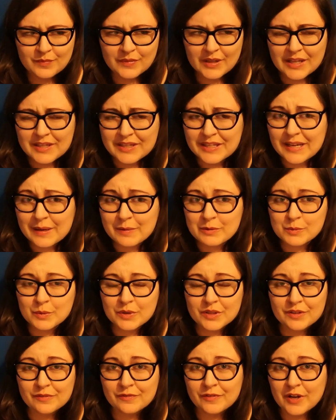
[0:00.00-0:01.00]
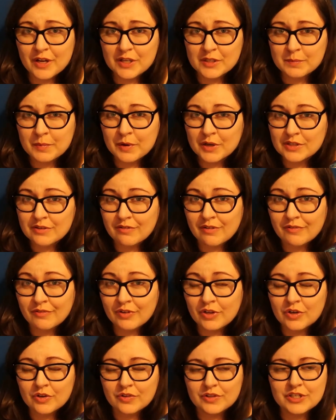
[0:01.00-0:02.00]
I think it was one of the first books I
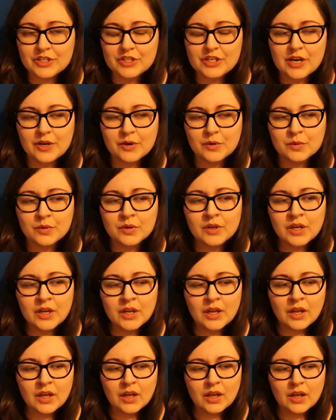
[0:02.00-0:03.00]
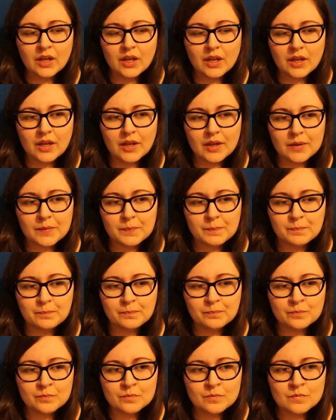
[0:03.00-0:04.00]
reviewed on this channel. And
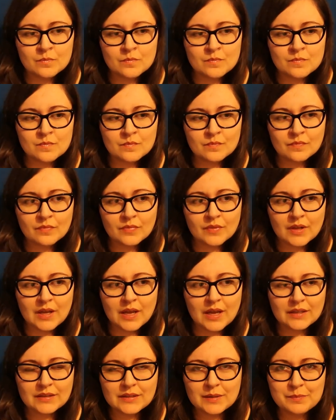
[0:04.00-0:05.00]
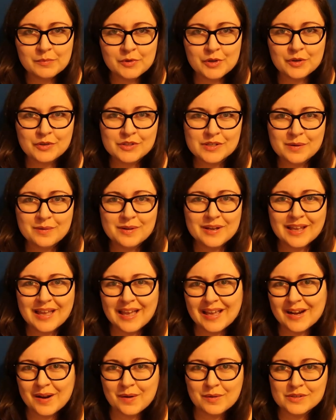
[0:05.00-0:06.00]
The Muse,
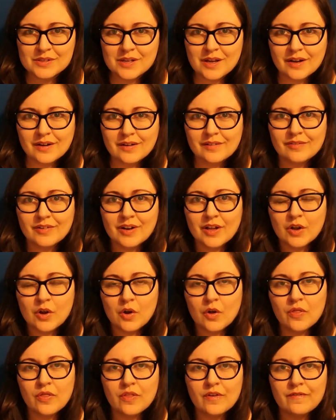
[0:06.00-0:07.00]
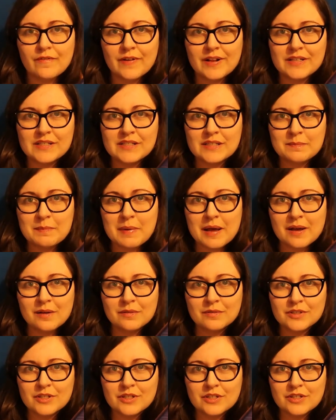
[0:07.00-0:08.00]
again, I was kind of like on the fence
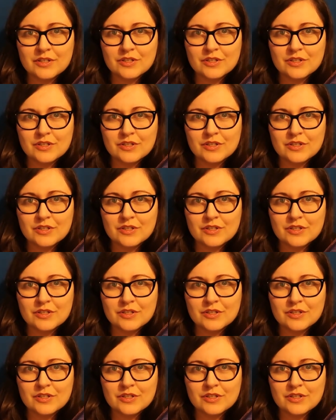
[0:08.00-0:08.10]
about.